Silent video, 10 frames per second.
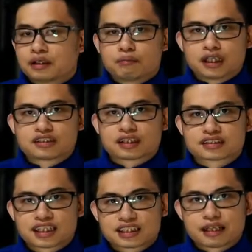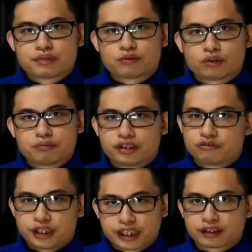My success habit will be
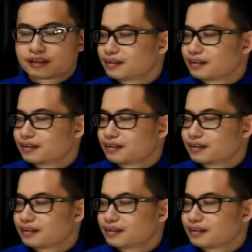reading.